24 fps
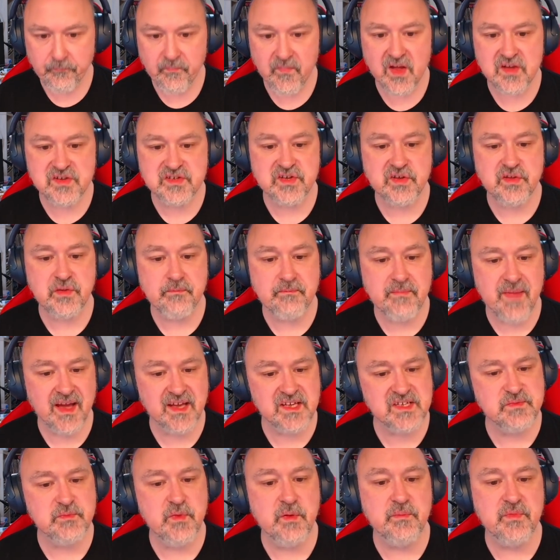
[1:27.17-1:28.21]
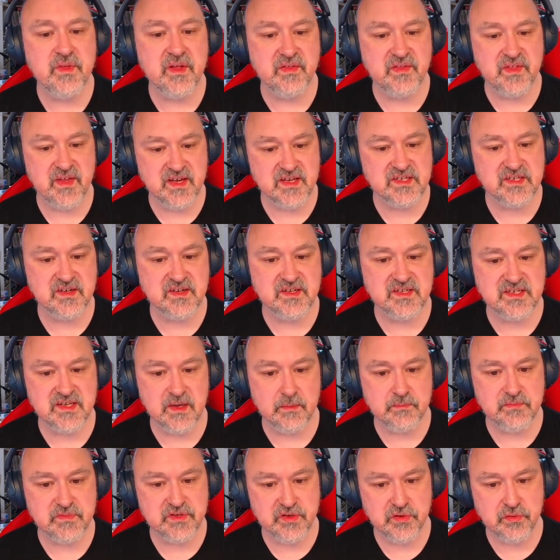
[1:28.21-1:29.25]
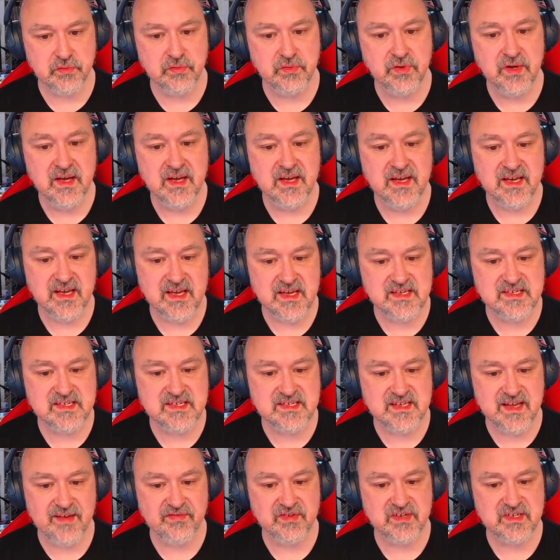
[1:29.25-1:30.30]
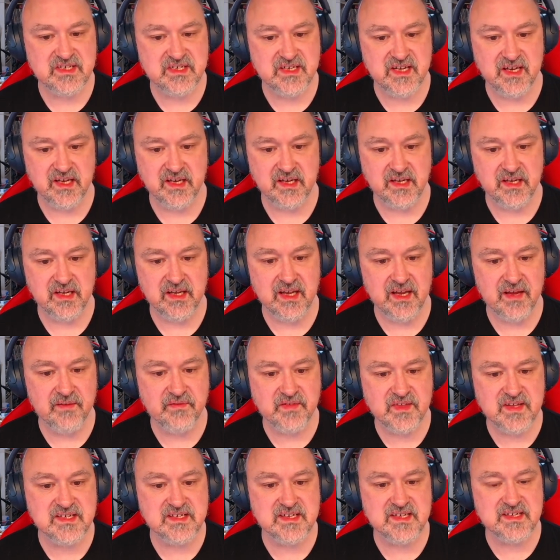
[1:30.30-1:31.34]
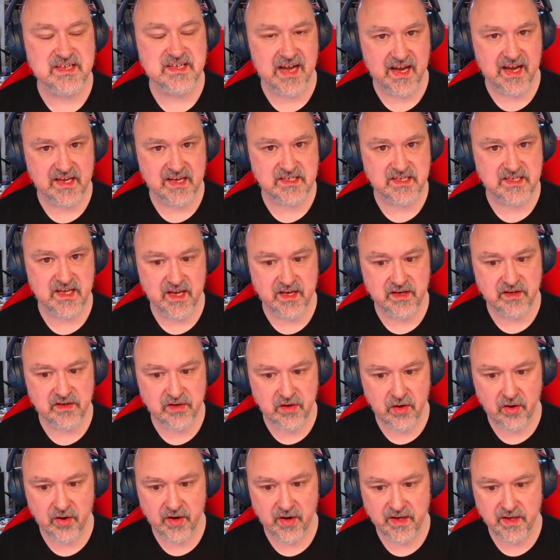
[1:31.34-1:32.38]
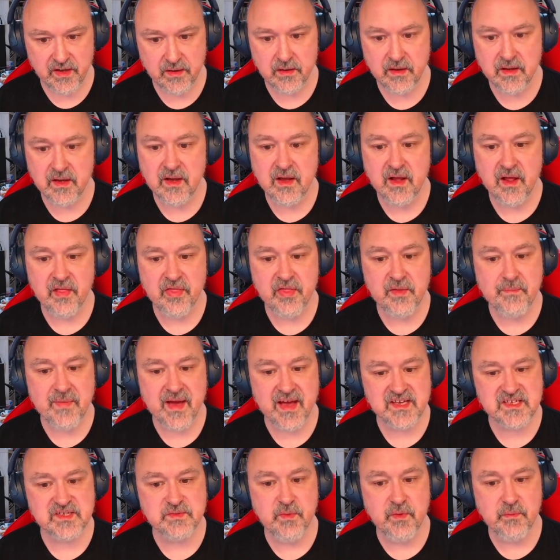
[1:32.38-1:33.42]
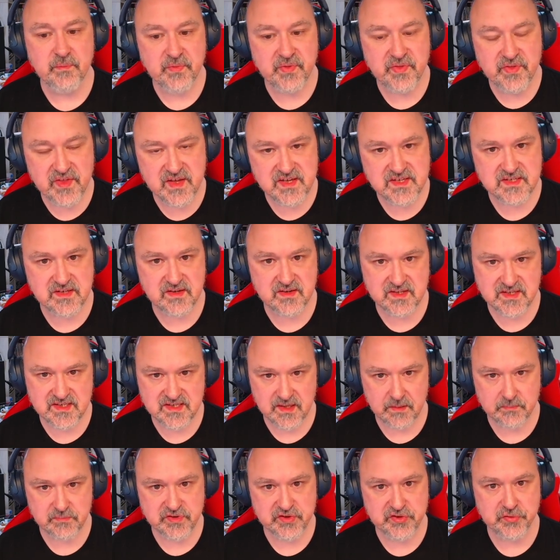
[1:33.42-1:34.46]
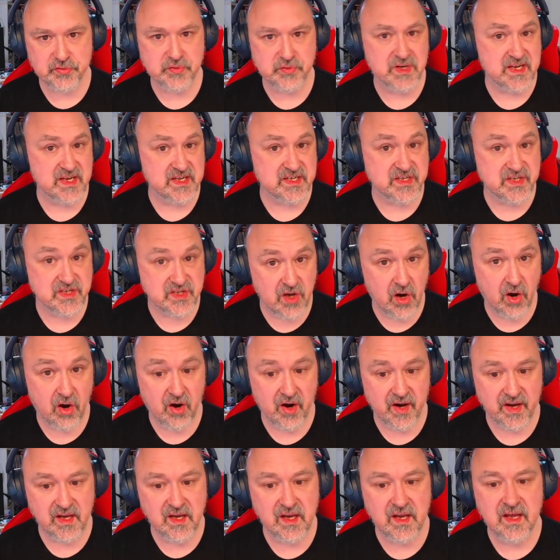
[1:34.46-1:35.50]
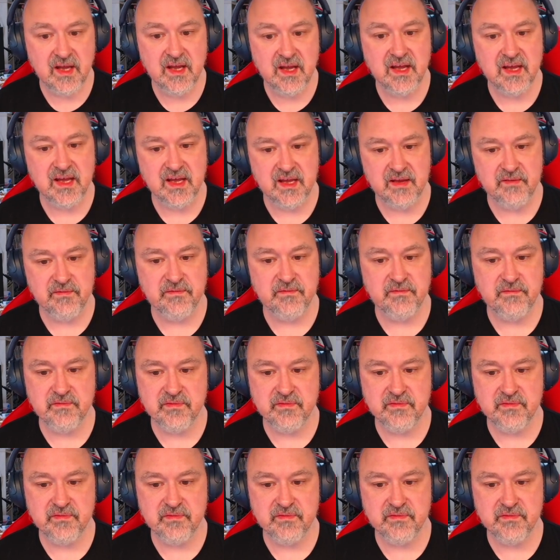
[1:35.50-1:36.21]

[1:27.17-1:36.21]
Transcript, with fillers: So, the maximum that these could sum to is 17 if this is eight and nine. The maximum this could sum to is nine if